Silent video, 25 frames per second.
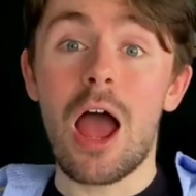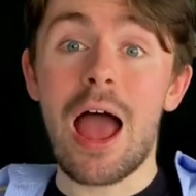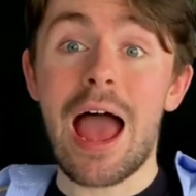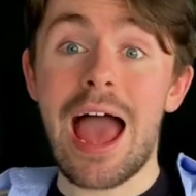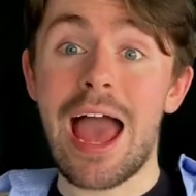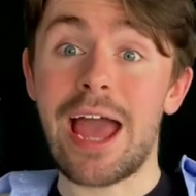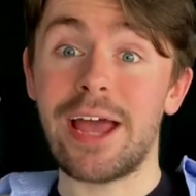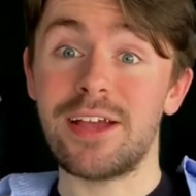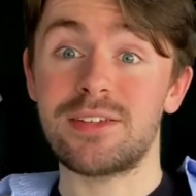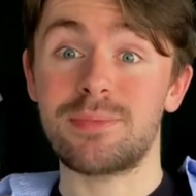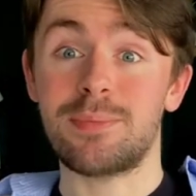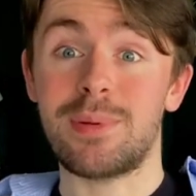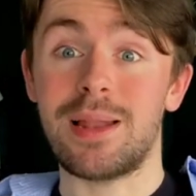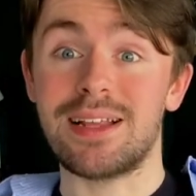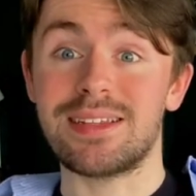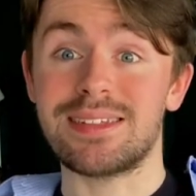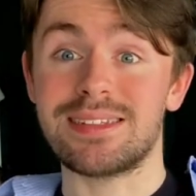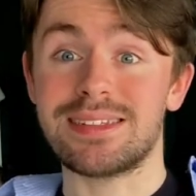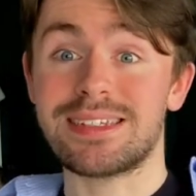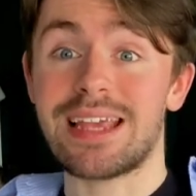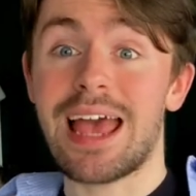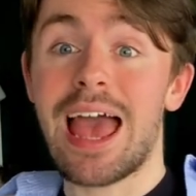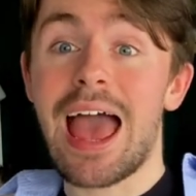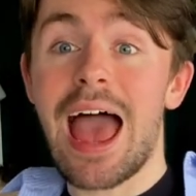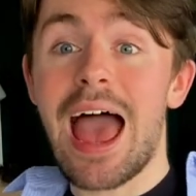
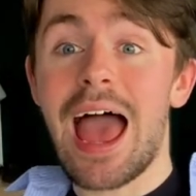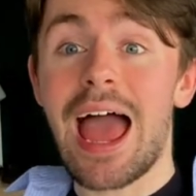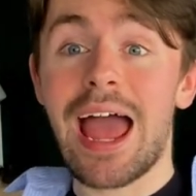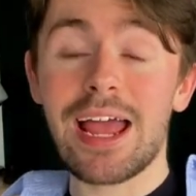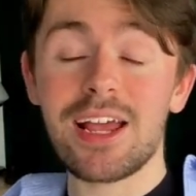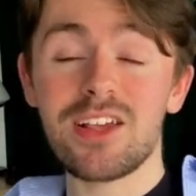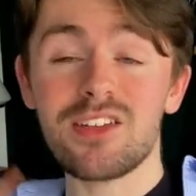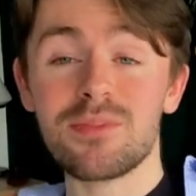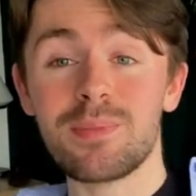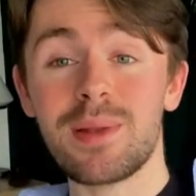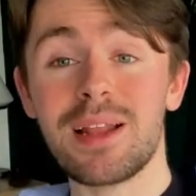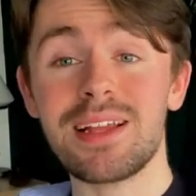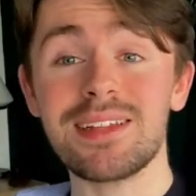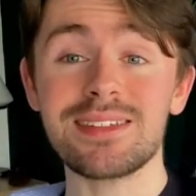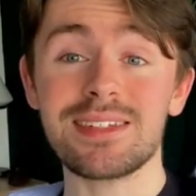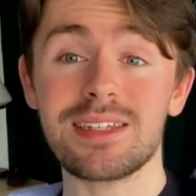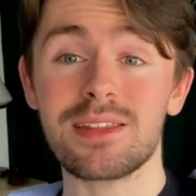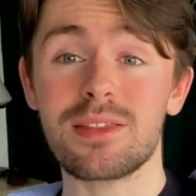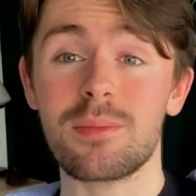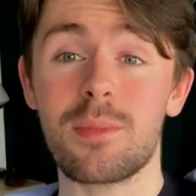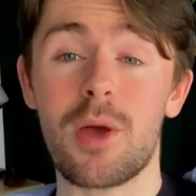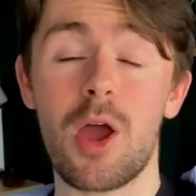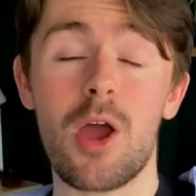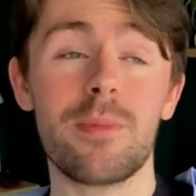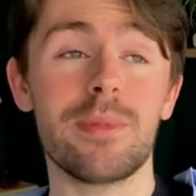Houseplants. Houseplants at the
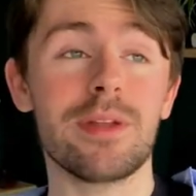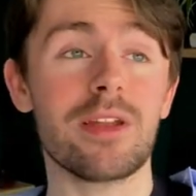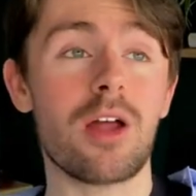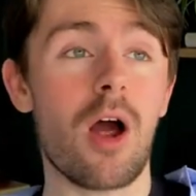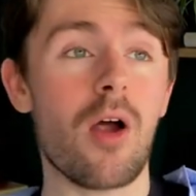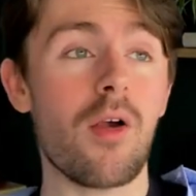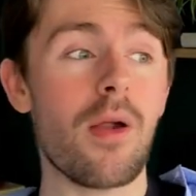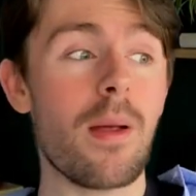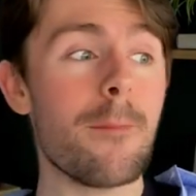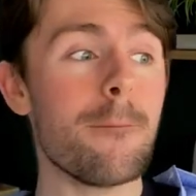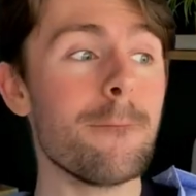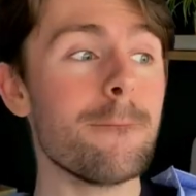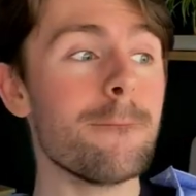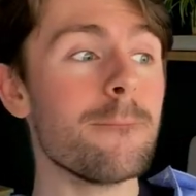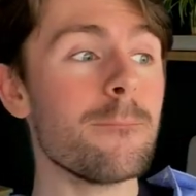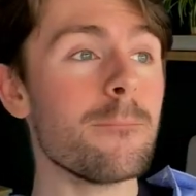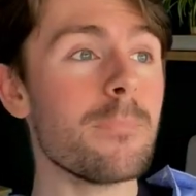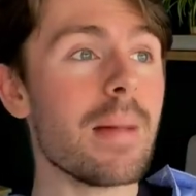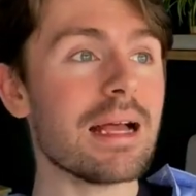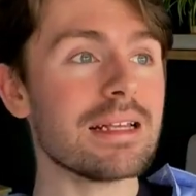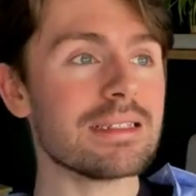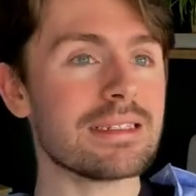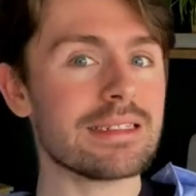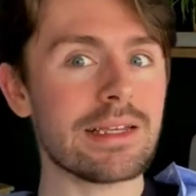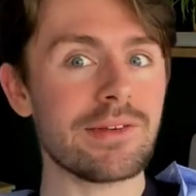moment are a
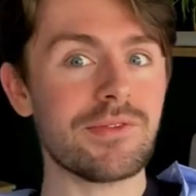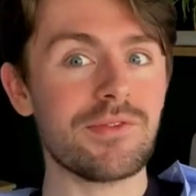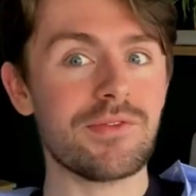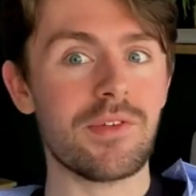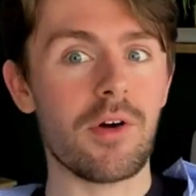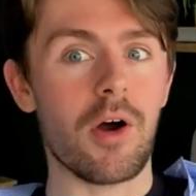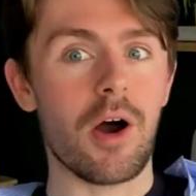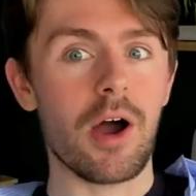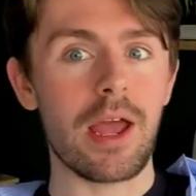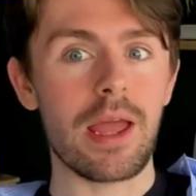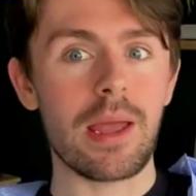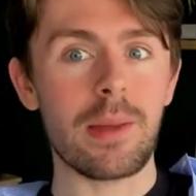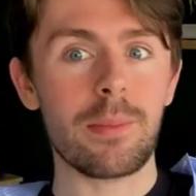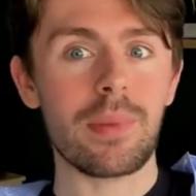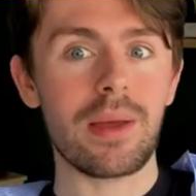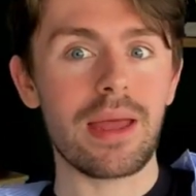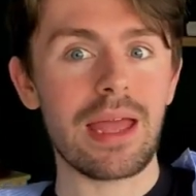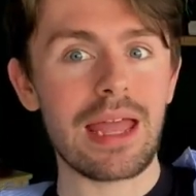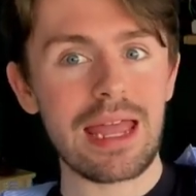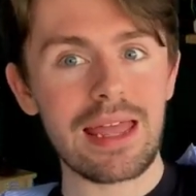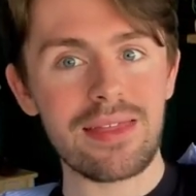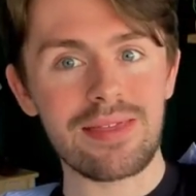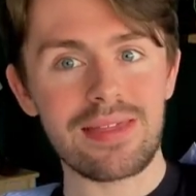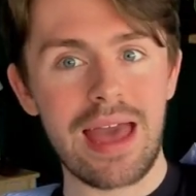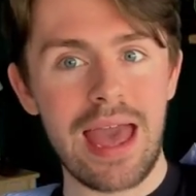massive vibe
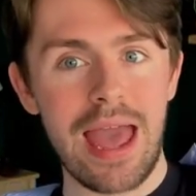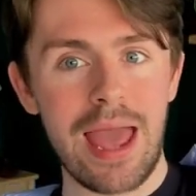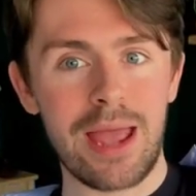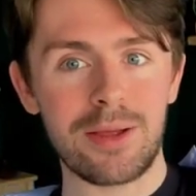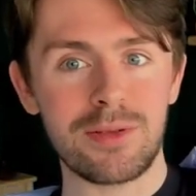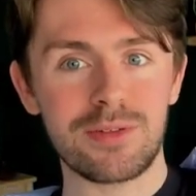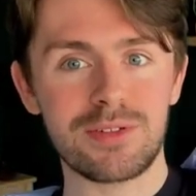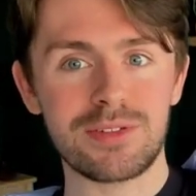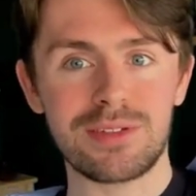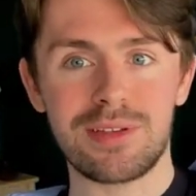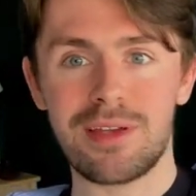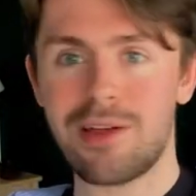in the house.